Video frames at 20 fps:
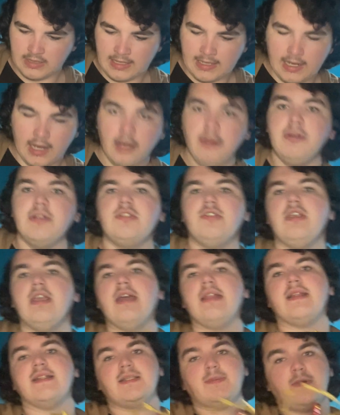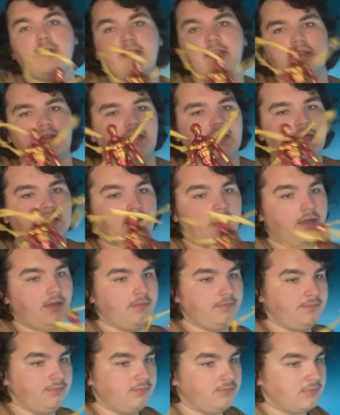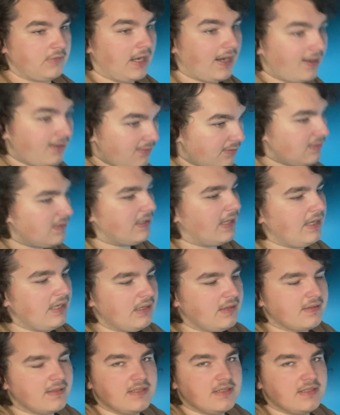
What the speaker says: Anyway, so yeah, that's about it. I like